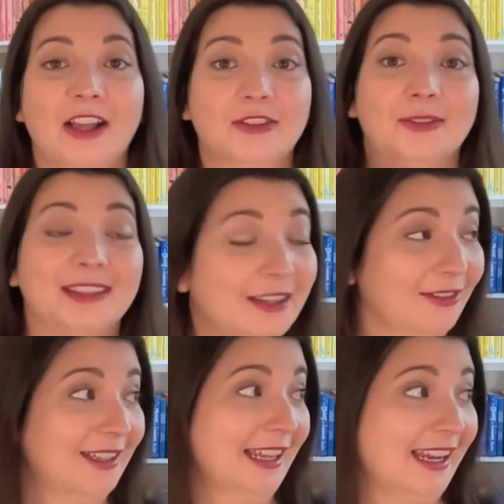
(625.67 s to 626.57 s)
So
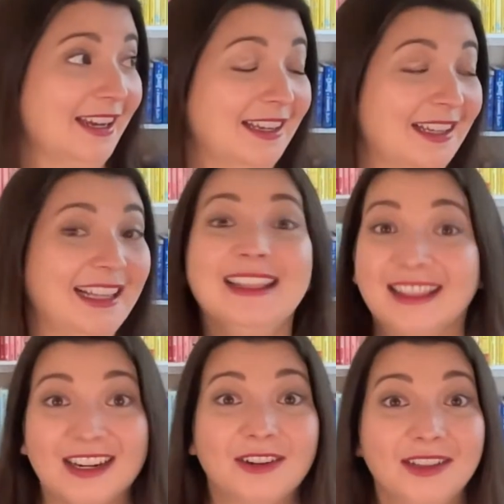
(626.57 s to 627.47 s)
literally
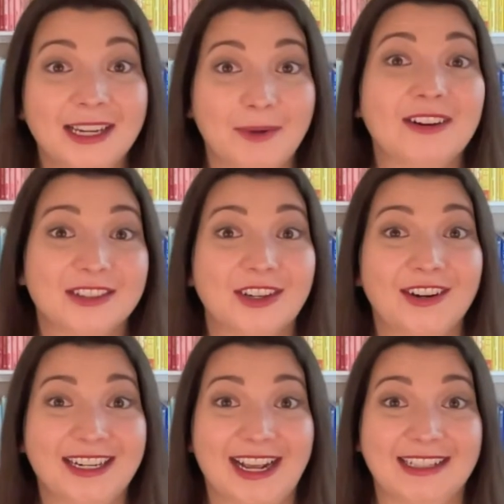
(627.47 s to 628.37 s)
we are
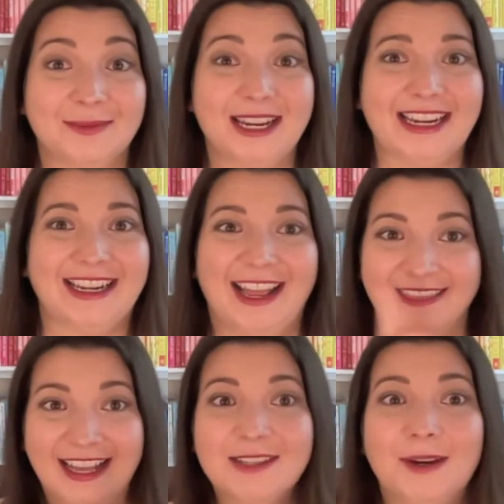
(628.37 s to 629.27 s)
starting next week.
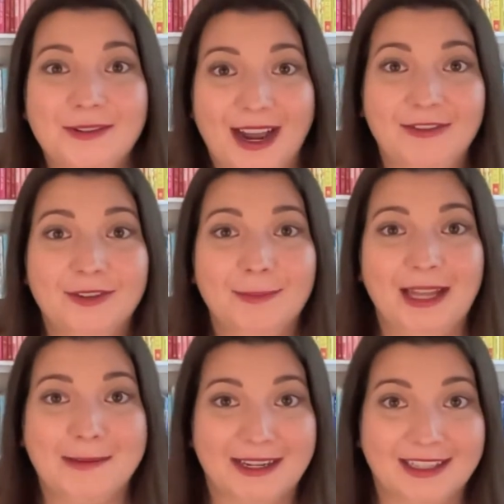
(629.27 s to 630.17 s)
And that's why you have to
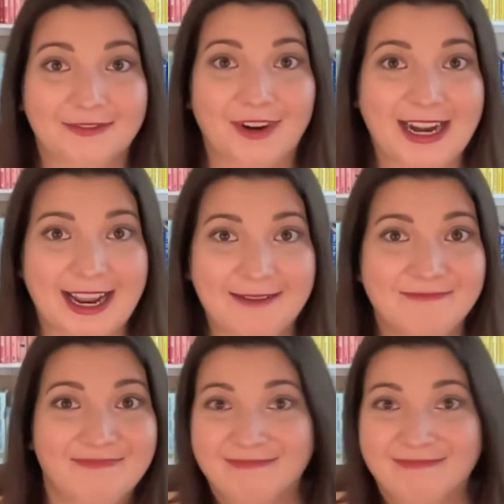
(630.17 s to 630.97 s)
apply by this Friday.